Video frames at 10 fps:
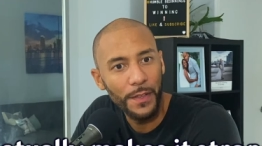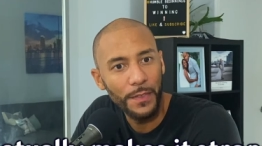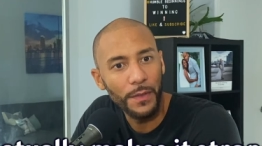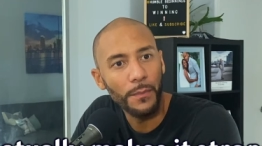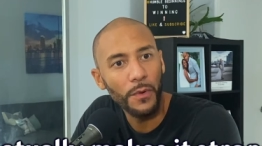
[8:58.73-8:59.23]

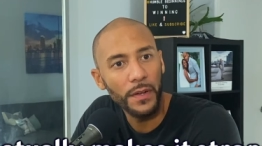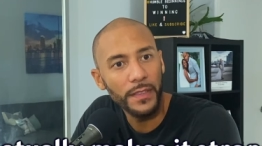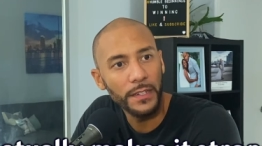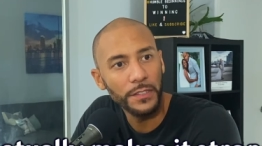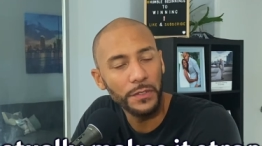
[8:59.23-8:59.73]
the more
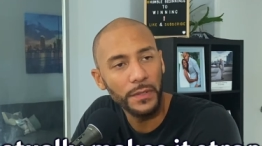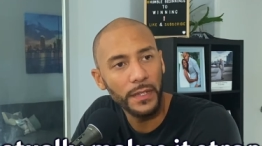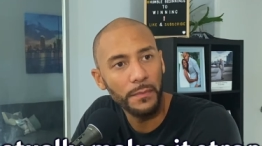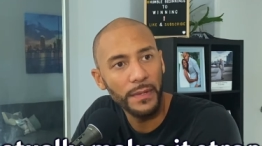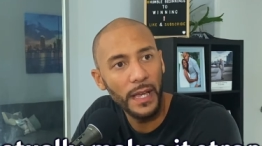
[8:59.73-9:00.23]
that you
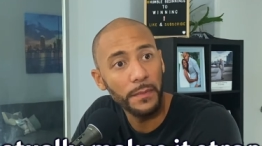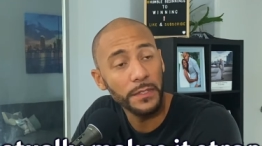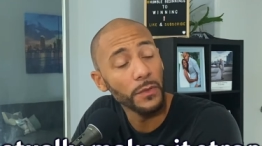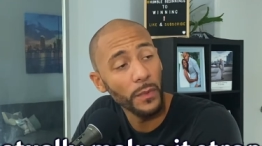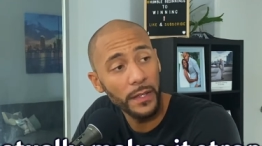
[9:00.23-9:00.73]
can be able
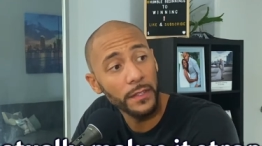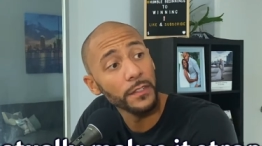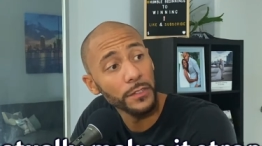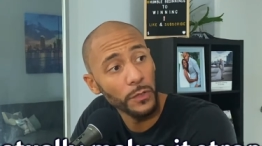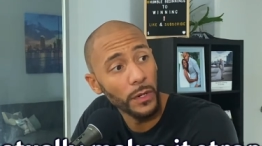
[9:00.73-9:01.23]
to weather the
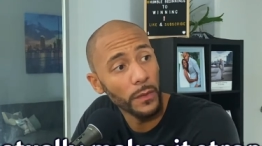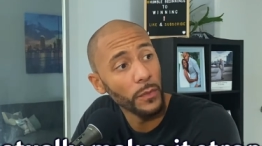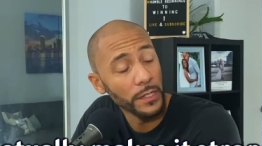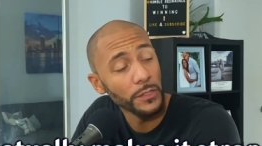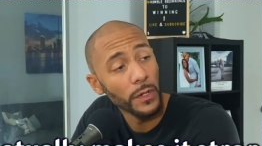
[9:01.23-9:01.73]
storm
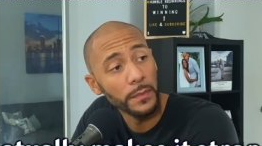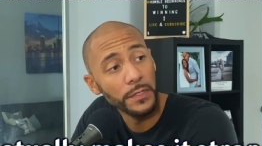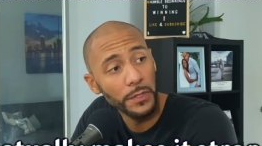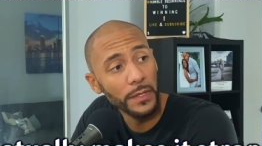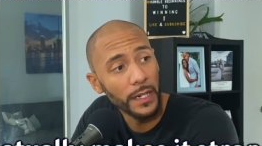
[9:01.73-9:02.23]
when storms
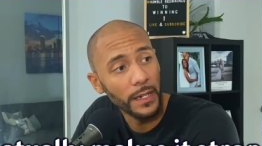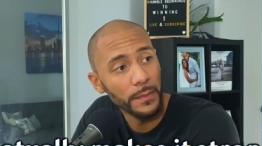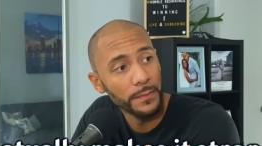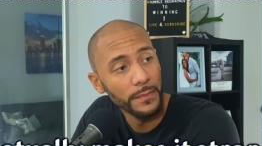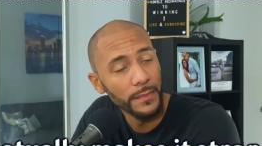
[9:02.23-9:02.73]
do
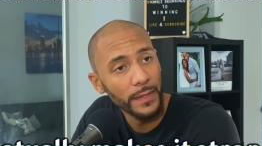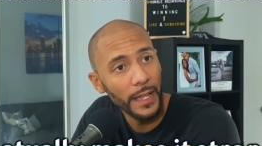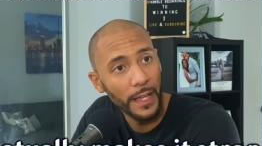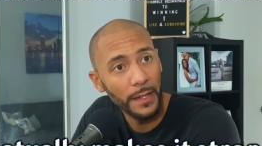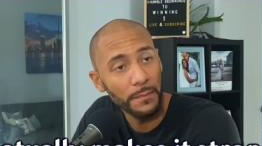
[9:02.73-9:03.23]
come mm-hmm.
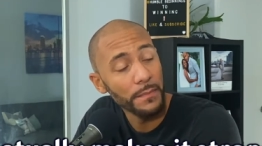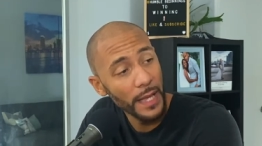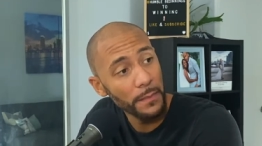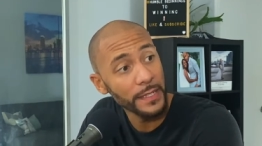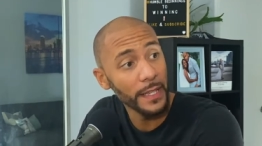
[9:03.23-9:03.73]
and be
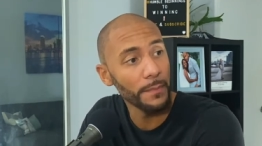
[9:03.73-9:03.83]
able to get